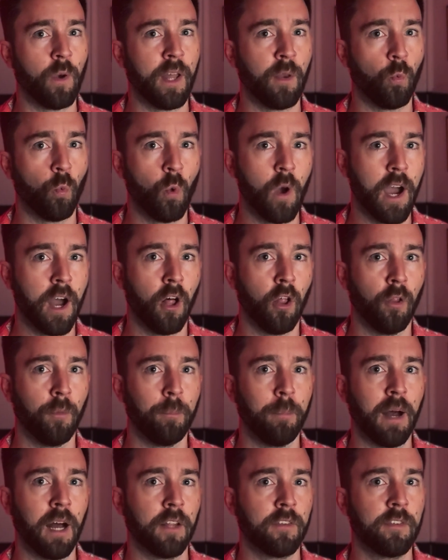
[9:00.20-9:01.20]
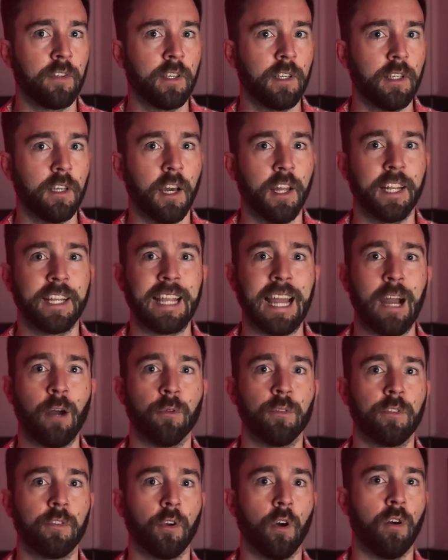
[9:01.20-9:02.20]
well, but an
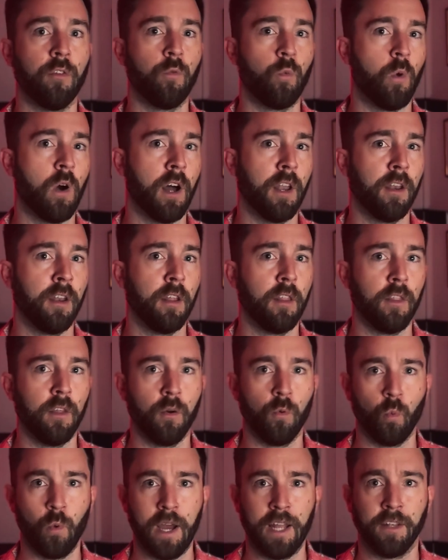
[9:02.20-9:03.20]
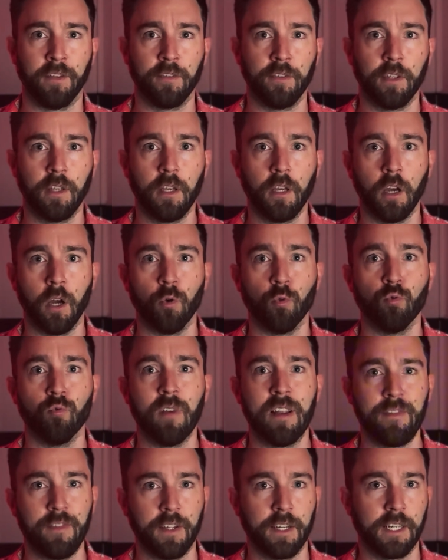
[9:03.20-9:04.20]
account of one that went
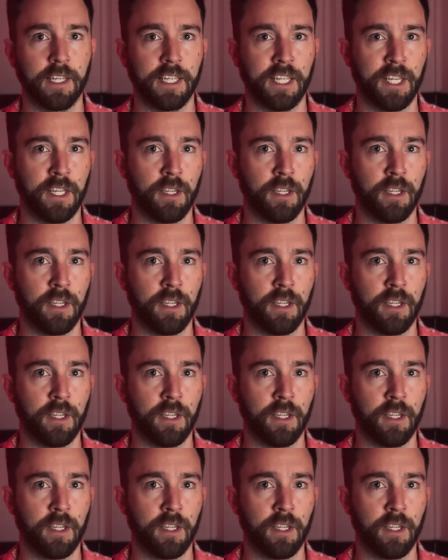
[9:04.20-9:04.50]
horrifically